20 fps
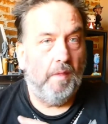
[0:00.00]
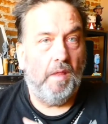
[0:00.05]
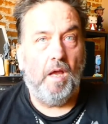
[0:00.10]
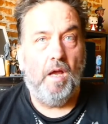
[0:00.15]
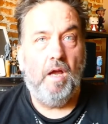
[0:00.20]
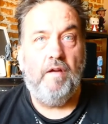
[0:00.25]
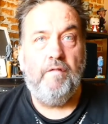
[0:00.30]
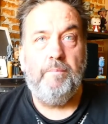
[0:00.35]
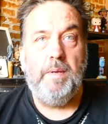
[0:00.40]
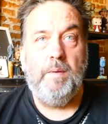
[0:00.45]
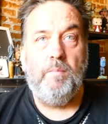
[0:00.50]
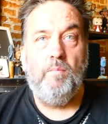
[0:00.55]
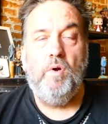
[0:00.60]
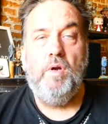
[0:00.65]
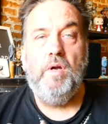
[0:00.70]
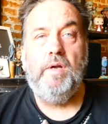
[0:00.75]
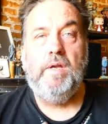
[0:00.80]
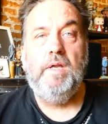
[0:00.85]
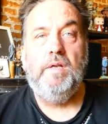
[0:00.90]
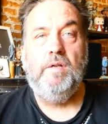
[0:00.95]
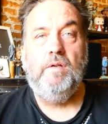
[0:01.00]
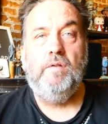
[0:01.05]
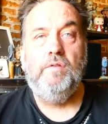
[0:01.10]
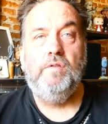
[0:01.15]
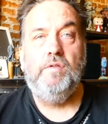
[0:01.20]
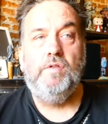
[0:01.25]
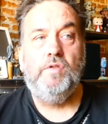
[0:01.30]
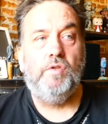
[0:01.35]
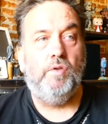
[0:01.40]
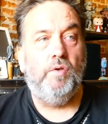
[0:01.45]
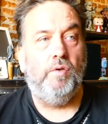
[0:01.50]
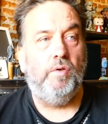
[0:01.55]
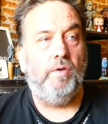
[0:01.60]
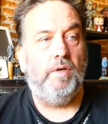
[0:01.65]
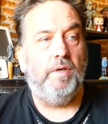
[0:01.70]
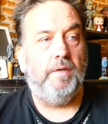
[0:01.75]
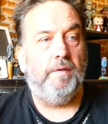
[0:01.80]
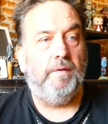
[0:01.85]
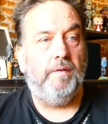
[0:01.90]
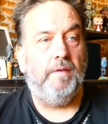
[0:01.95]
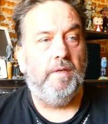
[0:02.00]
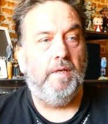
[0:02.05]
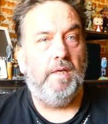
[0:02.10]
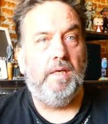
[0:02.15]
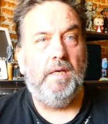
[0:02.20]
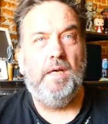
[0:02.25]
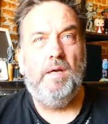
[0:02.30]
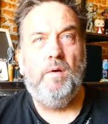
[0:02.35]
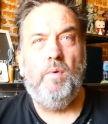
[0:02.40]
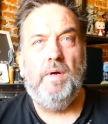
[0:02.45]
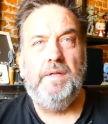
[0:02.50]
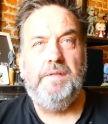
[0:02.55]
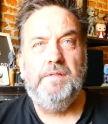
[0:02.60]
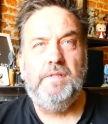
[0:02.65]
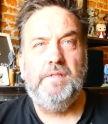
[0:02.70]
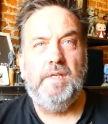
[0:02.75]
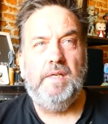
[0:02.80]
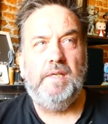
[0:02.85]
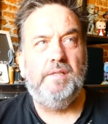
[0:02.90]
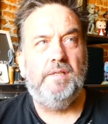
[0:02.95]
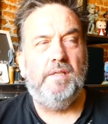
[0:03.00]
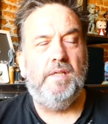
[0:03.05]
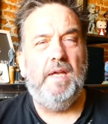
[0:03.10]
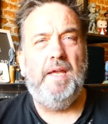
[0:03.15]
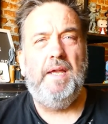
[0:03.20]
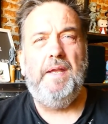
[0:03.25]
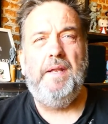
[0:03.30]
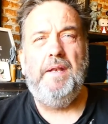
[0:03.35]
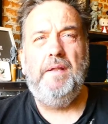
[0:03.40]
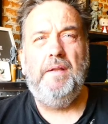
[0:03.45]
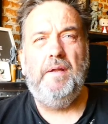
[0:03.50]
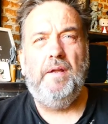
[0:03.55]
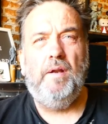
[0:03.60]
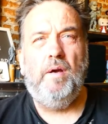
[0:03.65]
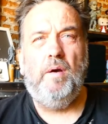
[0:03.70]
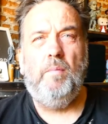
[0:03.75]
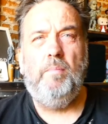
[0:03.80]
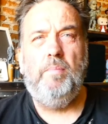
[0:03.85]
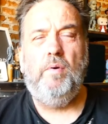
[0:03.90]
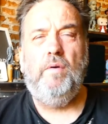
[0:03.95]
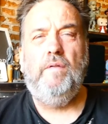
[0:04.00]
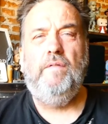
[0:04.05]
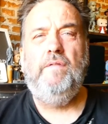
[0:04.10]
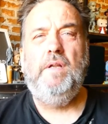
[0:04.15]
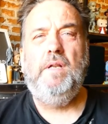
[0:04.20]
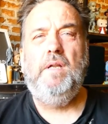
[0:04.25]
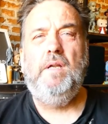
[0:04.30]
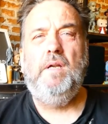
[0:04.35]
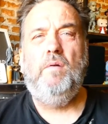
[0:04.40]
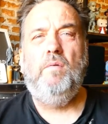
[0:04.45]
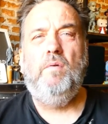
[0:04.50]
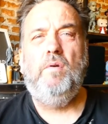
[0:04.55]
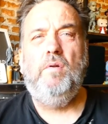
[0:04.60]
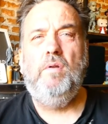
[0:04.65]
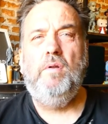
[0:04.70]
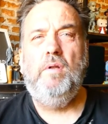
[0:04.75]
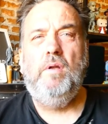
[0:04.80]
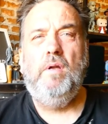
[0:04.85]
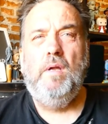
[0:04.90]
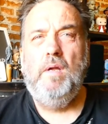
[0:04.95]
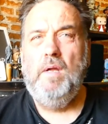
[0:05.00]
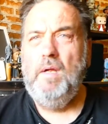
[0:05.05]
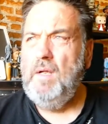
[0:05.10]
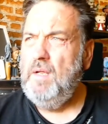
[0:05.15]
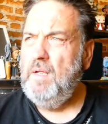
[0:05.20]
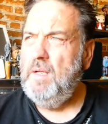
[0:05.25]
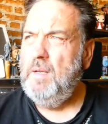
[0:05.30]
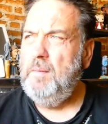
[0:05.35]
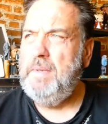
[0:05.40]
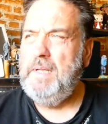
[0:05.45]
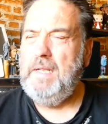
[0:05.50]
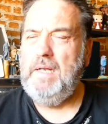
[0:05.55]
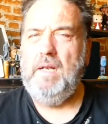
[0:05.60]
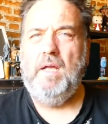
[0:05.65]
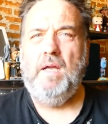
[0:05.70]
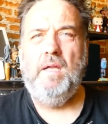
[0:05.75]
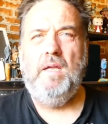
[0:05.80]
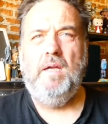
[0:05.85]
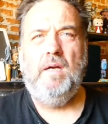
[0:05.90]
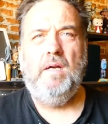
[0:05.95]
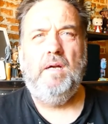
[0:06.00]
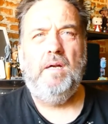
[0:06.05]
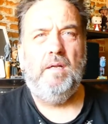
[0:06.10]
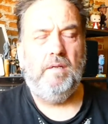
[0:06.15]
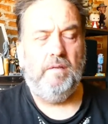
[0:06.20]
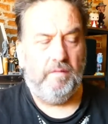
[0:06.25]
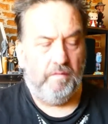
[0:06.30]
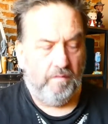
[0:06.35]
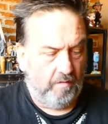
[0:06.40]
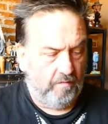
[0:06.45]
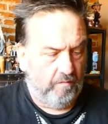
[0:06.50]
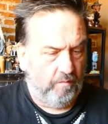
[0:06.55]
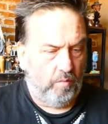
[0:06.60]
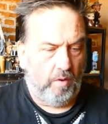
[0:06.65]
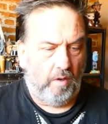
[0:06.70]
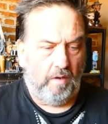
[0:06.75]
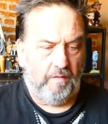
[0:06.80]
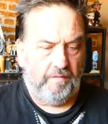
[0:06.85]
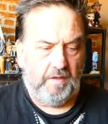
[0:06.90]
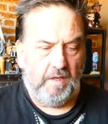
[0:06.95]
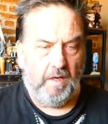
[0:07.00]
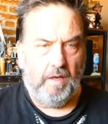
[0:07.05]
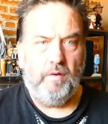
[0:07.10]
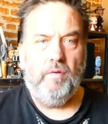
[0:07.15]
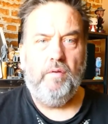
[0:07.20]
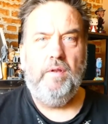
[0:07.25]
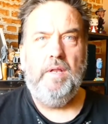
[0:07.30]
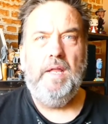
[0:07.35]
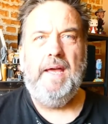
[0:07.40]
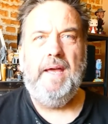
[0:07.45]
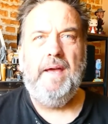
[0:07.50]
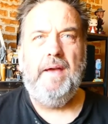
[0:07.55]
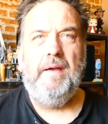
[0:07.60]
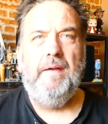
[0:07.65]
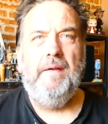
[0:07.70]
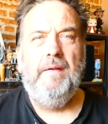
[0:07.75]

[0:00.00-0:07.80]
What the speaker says: I have been working on the Stug, the 116, and I'll put a video on a bit later of what I've done on that.